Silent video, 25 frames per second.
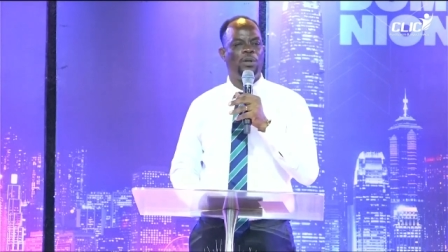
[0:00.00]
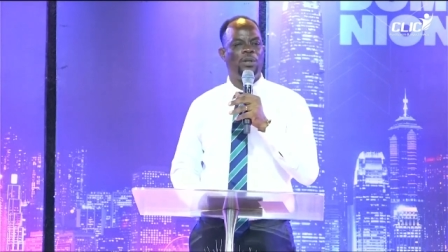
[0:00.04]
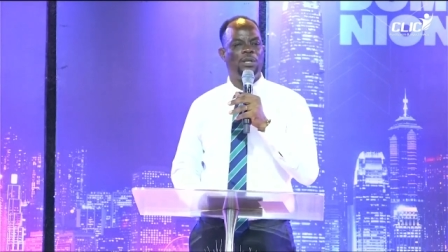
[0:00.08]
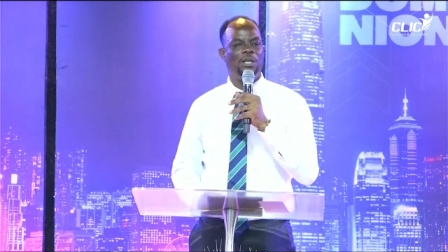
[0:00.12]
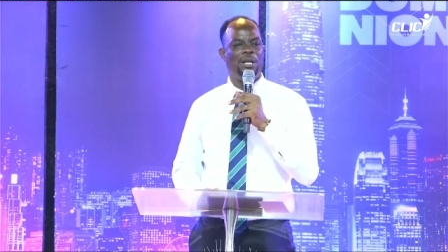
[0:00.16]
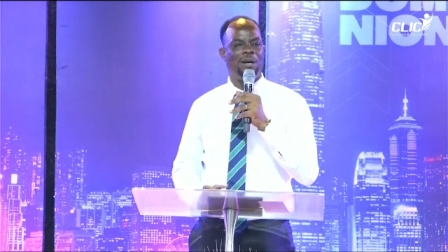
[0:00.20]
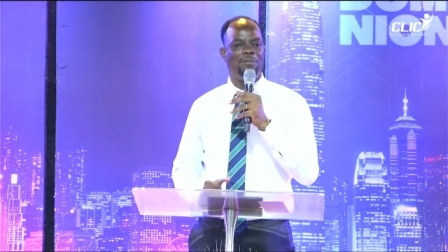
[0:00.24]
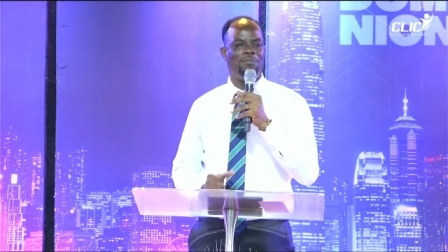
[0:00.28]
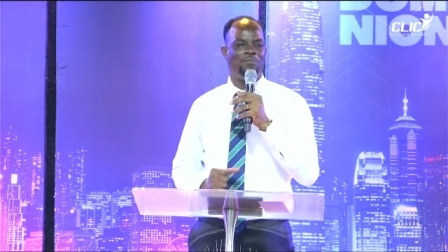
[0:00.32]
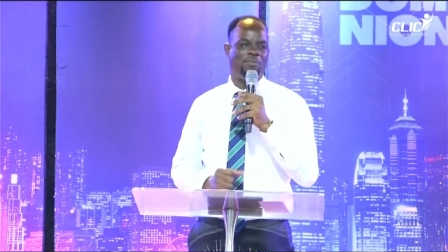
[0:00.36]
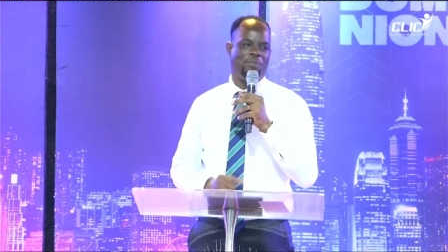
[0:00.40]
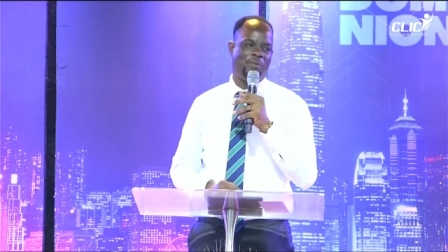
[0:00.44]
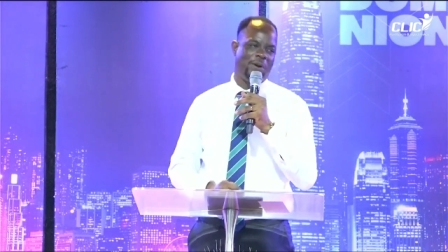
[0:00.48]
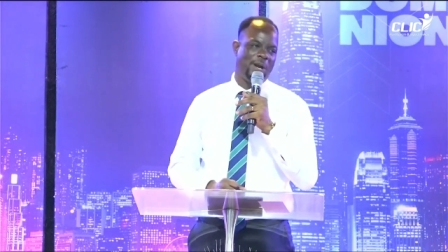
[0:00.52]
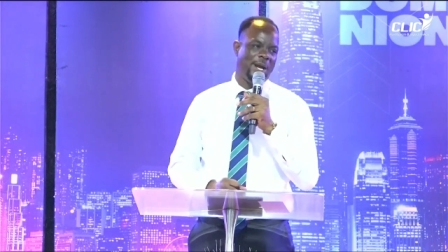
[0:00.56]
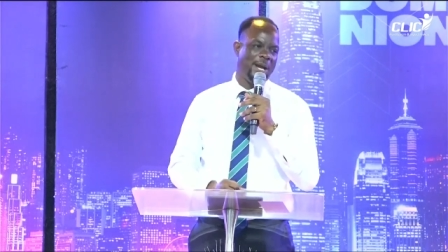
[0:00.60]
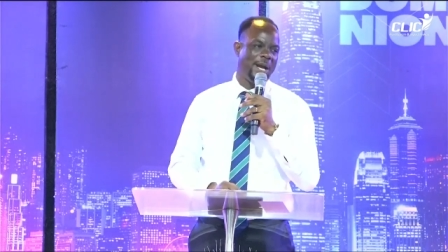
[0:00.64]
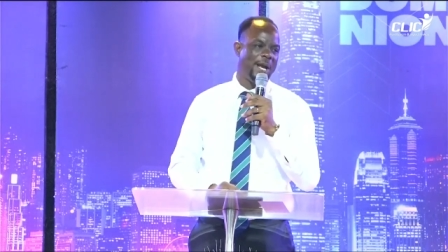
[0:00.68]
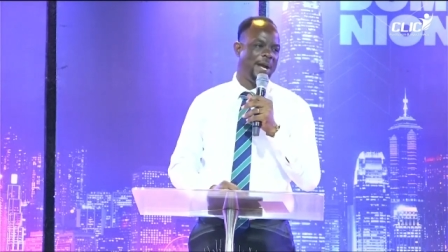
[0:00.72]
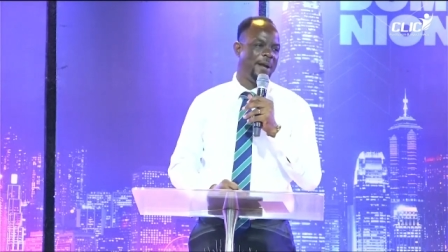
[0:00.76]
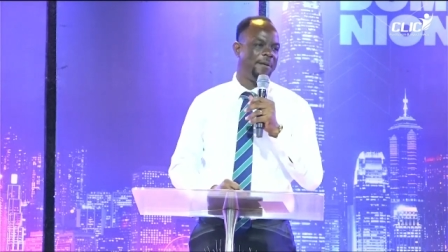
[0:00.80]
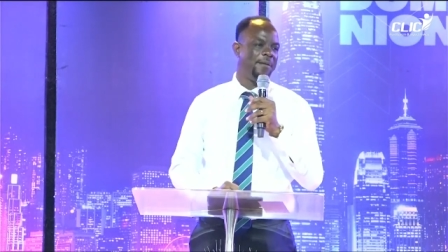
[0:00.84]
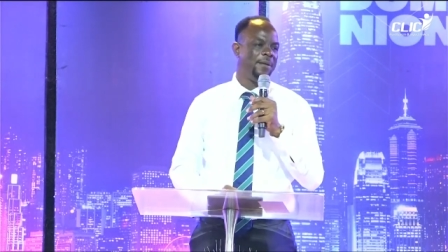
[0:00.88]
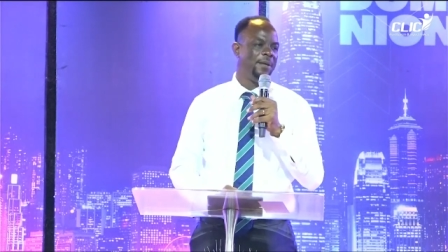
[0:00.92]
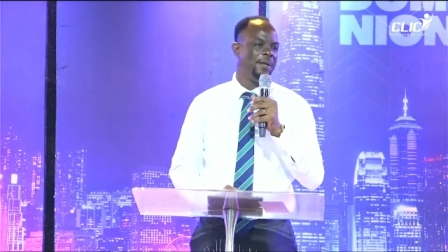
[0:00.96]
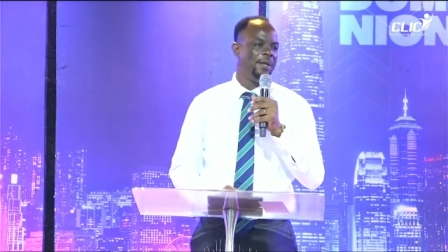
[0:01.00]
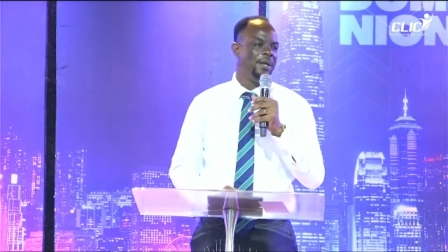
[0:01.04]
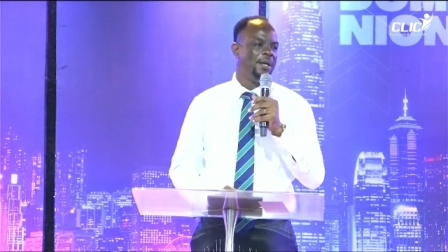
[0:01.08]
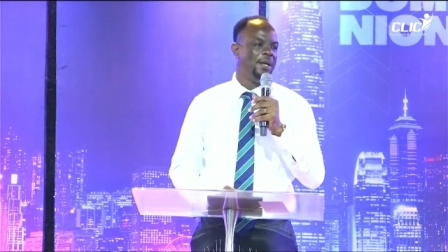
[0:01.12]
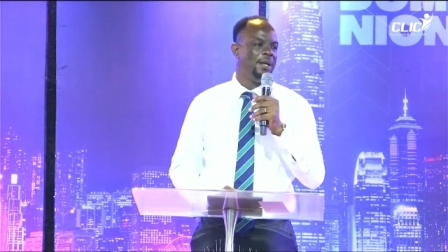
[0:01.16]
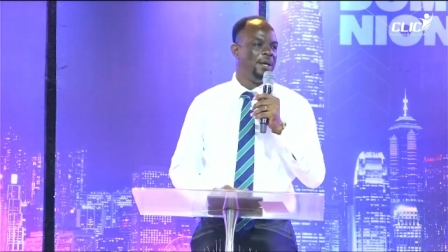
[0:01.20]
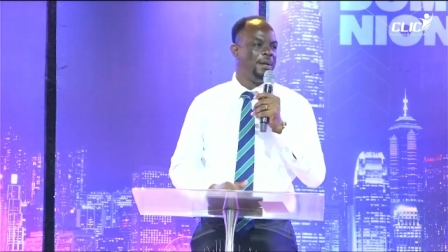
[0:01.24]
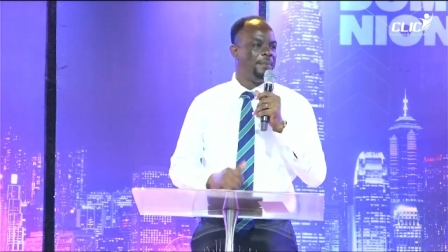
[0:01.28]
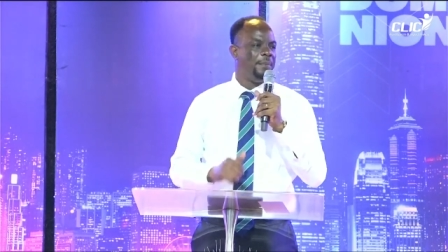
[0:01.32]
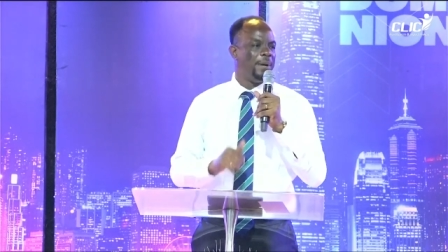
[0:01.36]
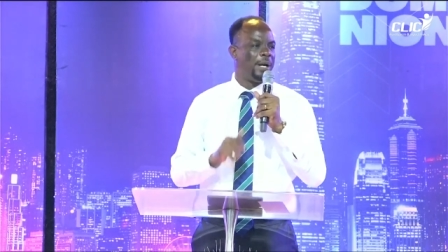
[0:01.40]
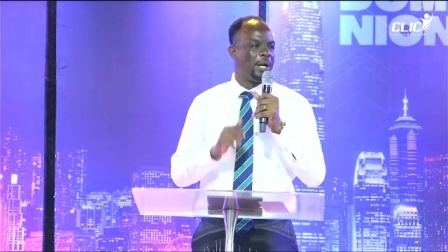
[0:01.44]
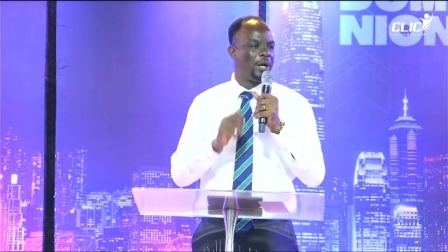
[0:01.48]
than prayer.
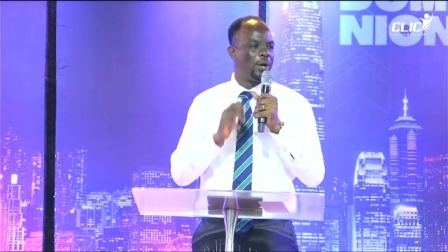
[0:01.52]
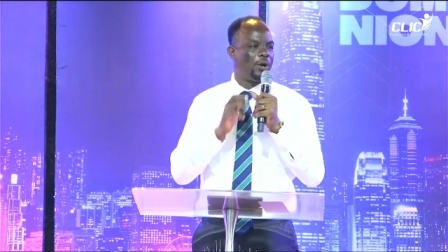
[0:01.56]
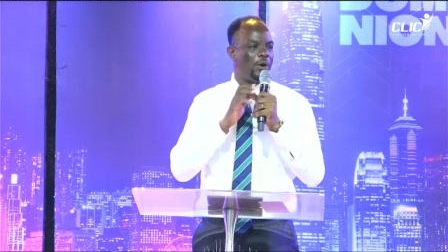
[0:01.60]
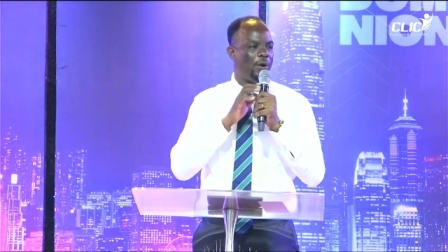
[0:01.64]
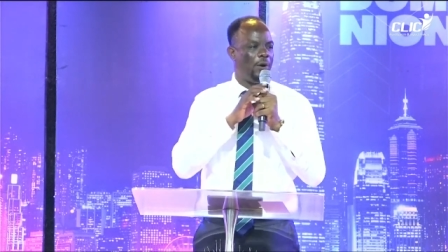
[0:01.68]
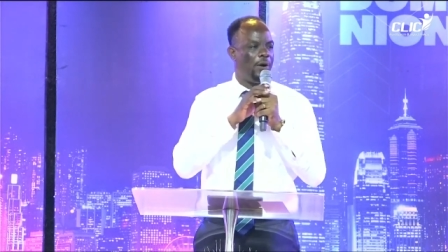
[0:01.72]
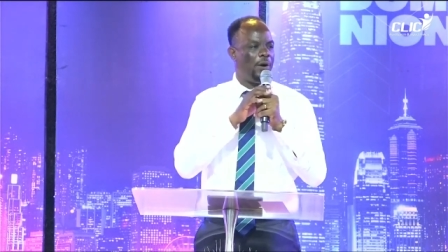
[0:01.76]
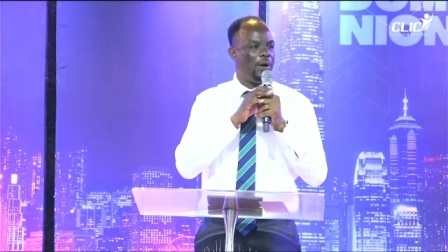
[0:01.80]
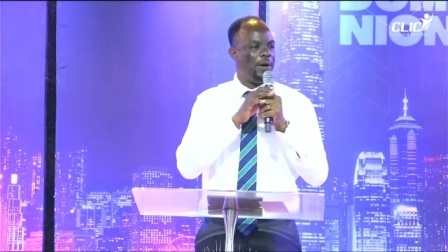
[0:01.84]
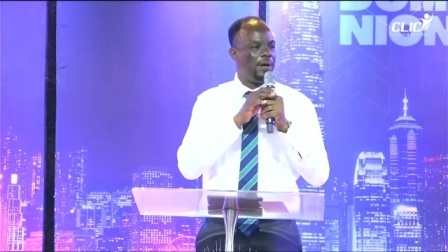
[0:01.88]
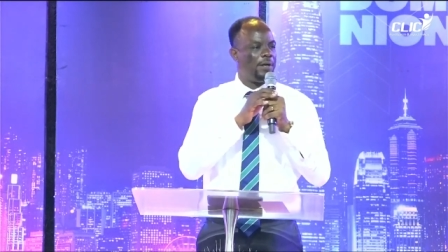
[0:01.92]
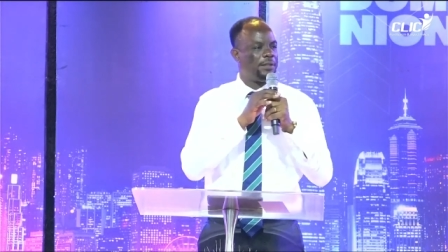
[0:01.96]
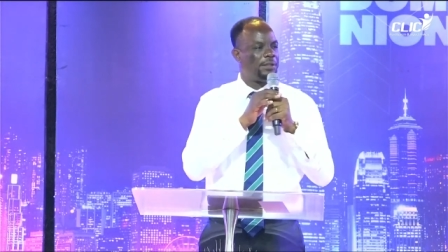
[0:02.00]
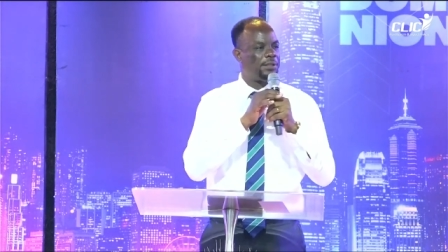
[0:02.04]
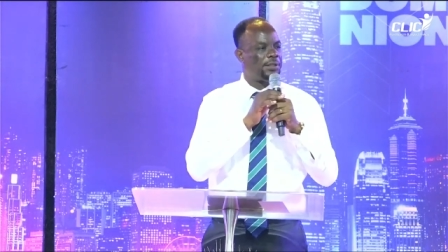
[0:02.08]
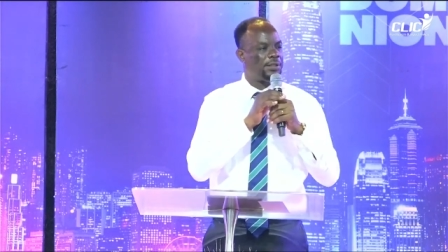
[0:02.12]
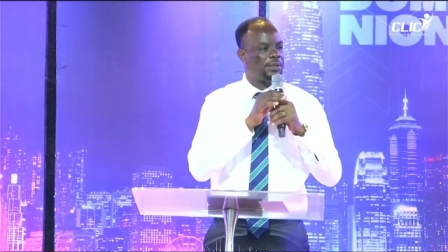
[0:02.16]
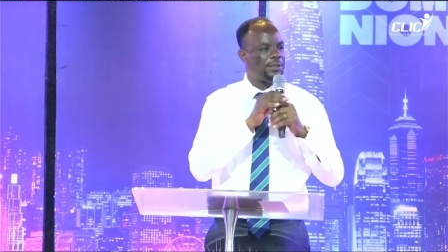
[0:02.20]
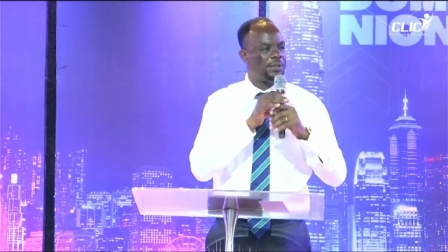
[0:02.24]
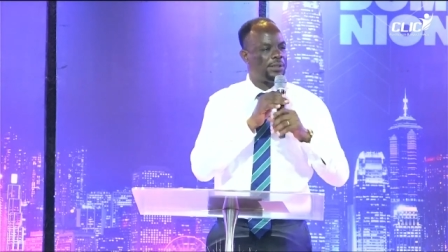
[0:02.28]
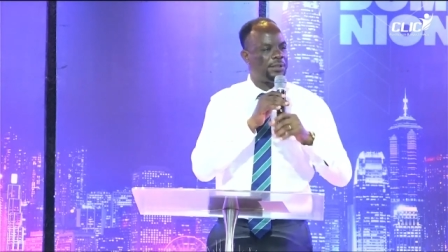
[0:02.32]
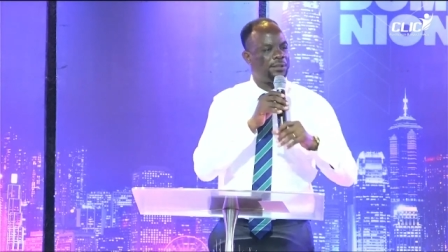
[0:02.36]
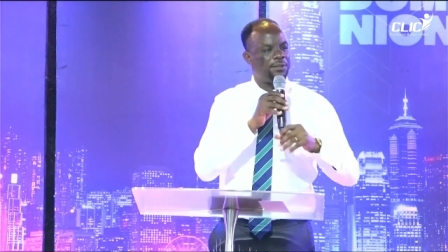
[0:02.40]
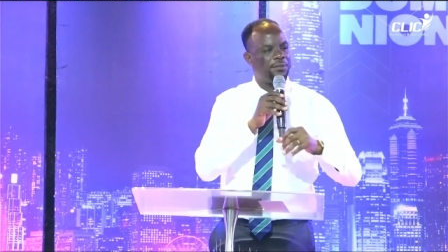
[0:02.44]
Because